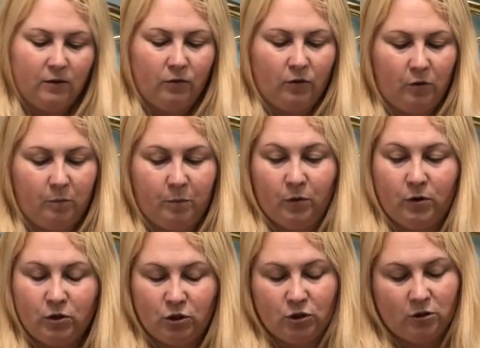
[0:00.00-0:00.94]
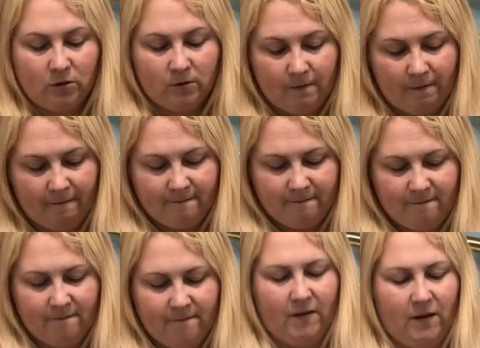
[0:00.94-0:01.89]
So you push
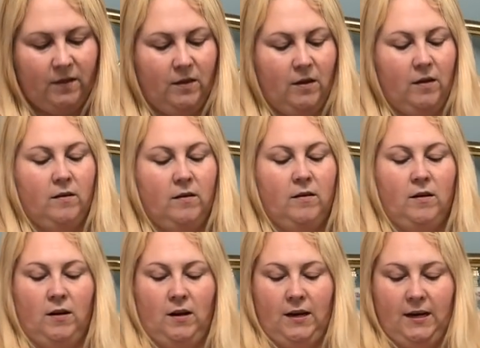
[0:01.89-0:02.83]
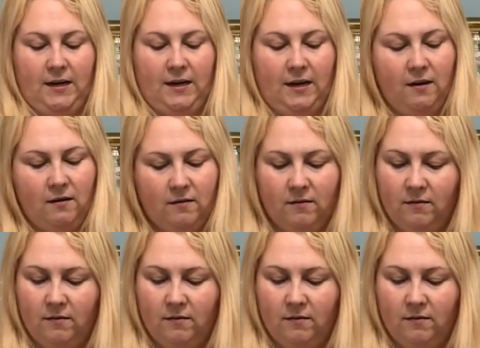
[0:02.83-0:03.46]
the lead in.